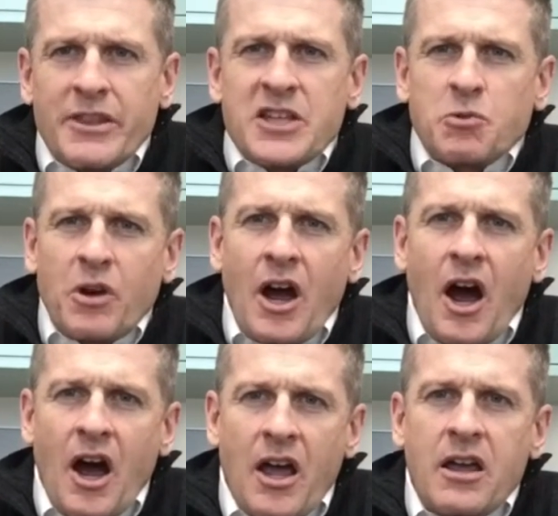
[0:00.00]
And that's what
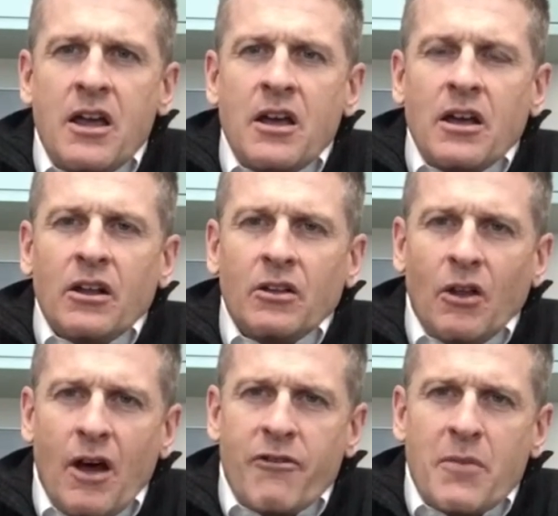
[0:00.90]
I
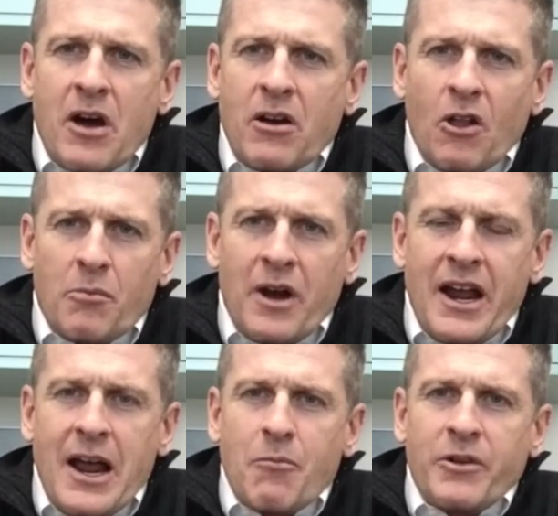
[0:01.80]
love about Color
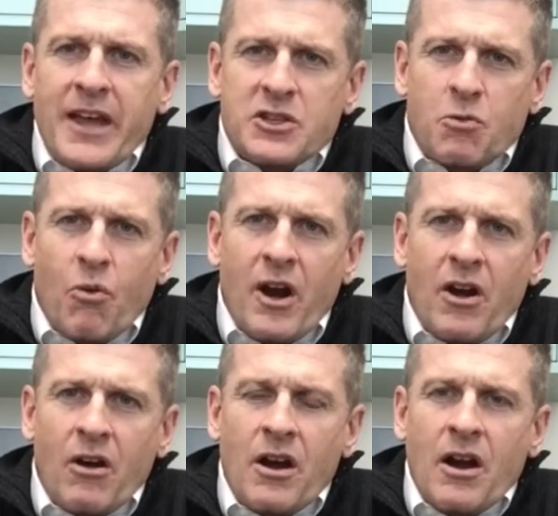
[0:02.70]
by Amber, and that's
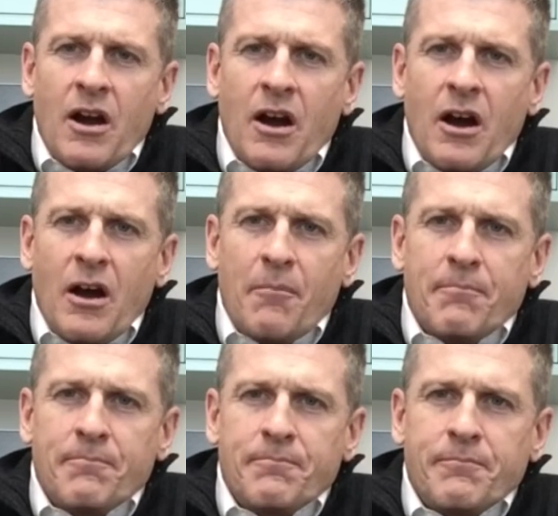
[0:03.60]
where um,